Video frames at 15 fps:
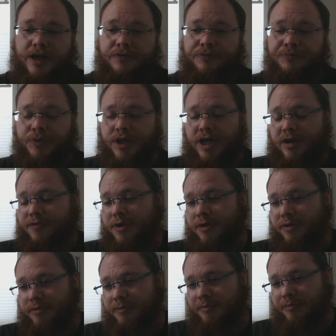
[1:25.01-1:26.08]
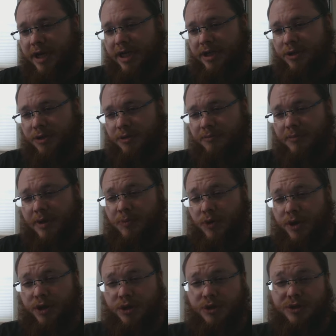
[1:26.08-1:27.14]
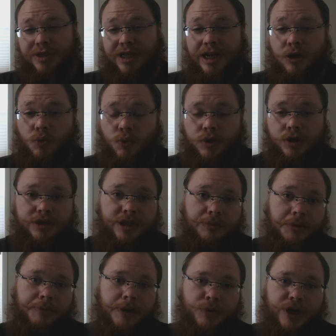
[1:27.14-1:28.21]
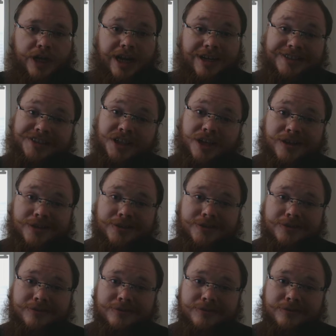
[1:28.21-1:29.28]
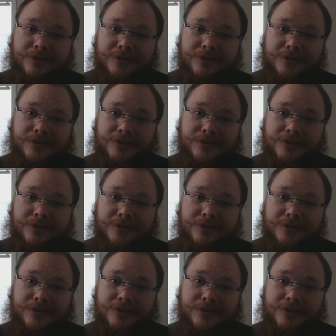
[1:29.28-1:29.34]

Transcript: haven't been having major memory issues like I was. Now my memory kind of sucks.